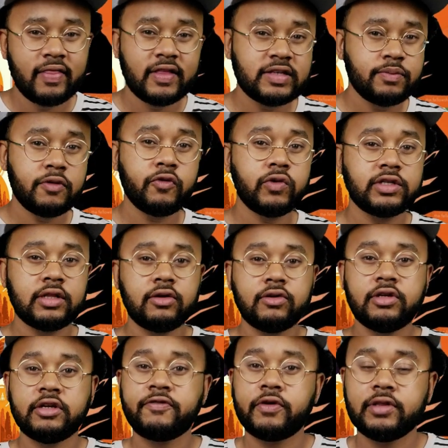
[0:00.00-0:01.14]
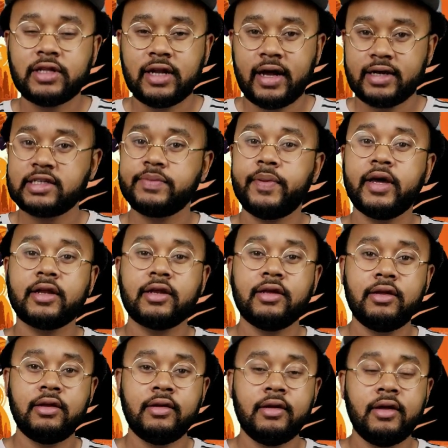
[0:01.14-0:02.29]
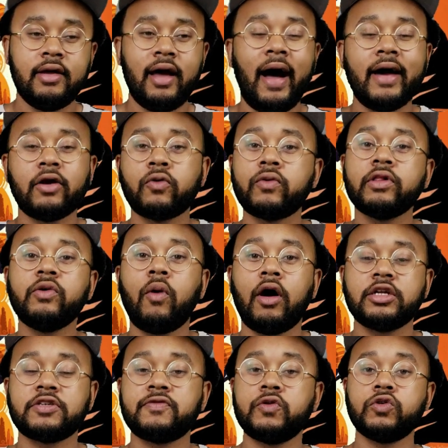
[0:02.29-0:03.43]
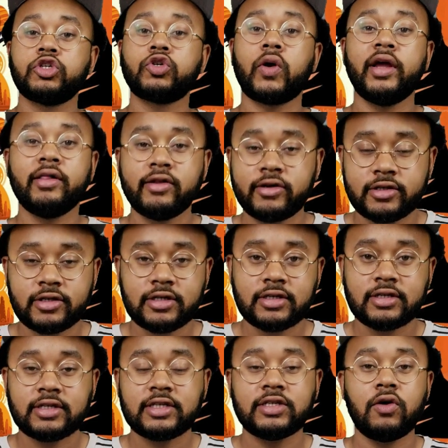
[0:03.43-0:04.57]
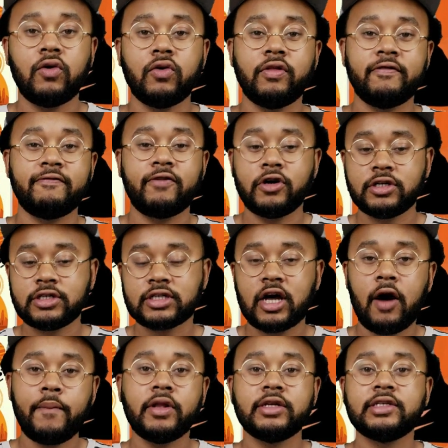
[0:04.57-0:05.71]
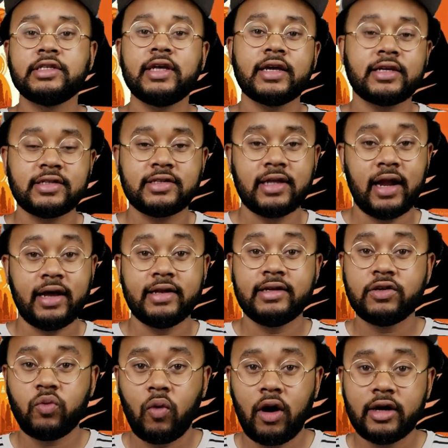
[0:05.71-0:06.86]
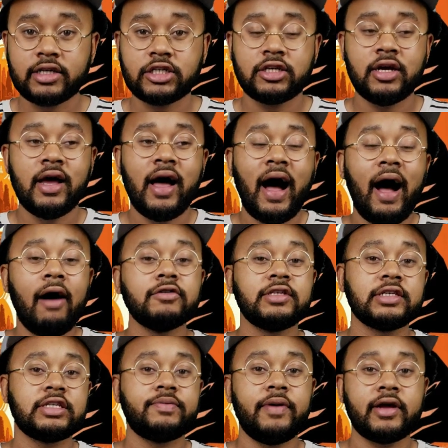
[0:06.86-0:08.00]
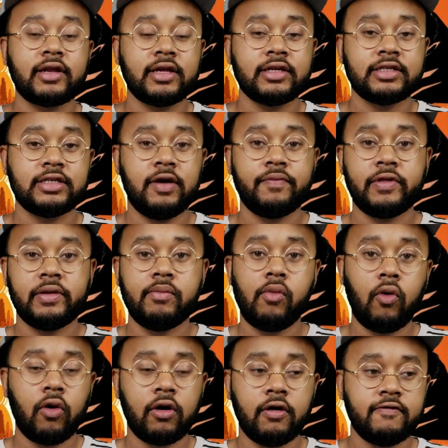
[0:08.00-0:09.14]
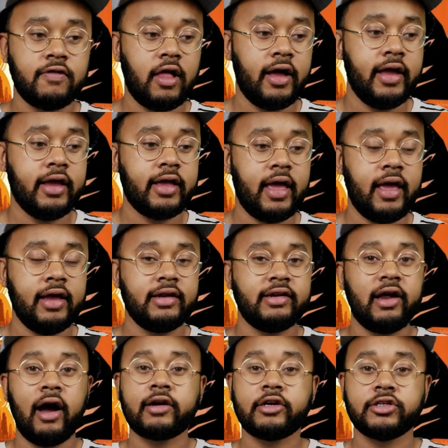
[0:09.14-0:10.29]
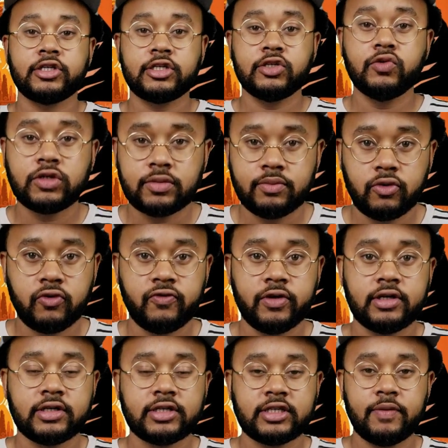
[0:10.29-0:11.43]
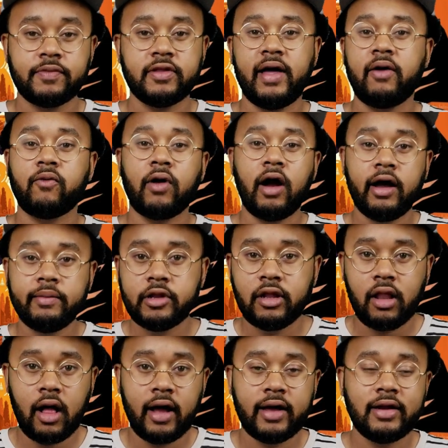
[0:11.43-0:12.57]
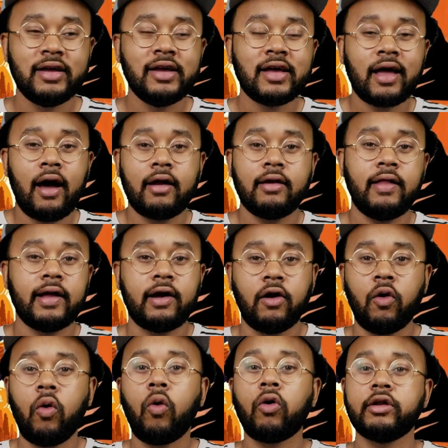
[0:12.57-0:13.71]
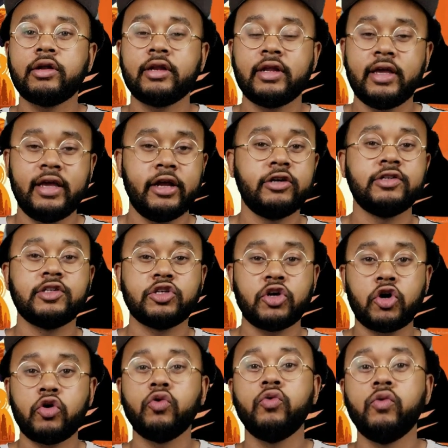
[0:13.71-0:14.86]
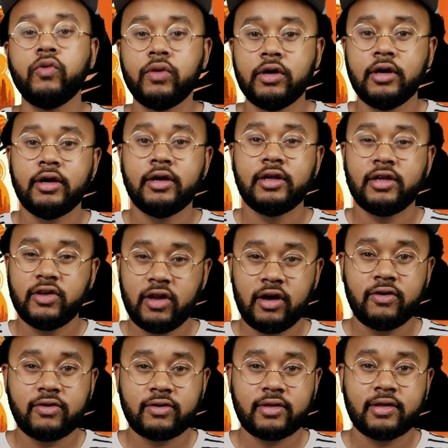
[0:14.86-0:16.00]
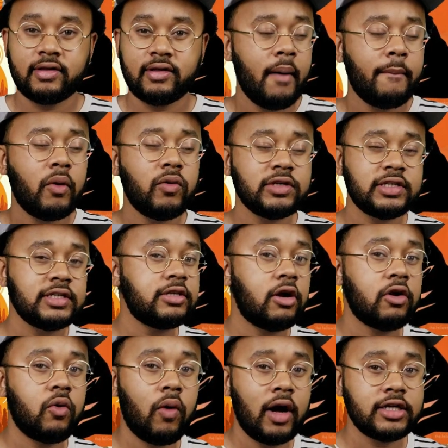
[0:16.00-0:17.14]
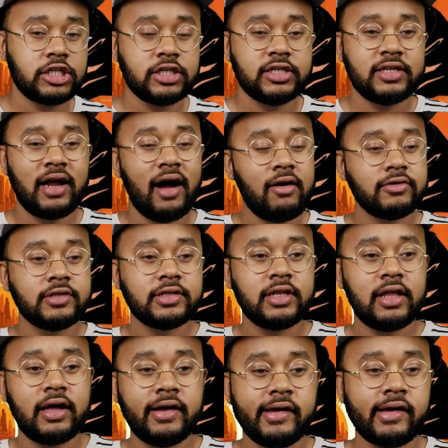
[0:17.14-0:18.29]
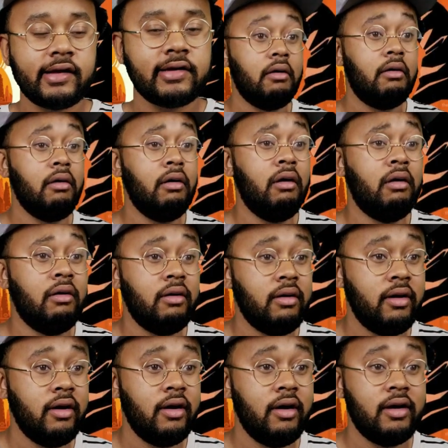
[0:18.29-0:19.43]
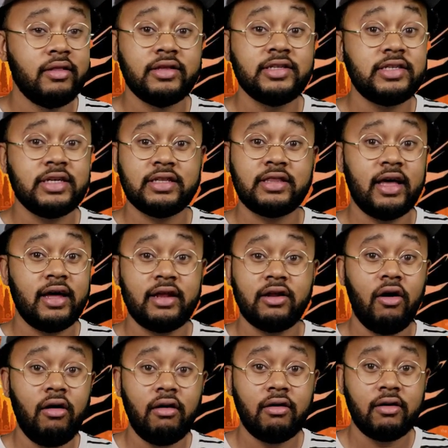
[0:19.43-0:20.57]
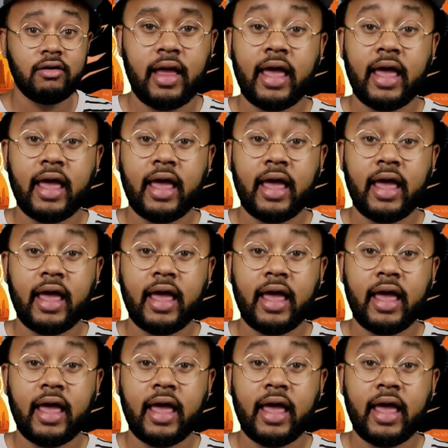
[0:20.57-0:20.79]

This movie was a little different than I expected. I don't really watch full trailers, so the first couple of seconds that I did watch, I was expecting something more of like a Dr. Seuss movie, something that rhymed a lot, kind of like a Horton Hears a Who, you know? But once I started watching it, I was like, this ain't that at all.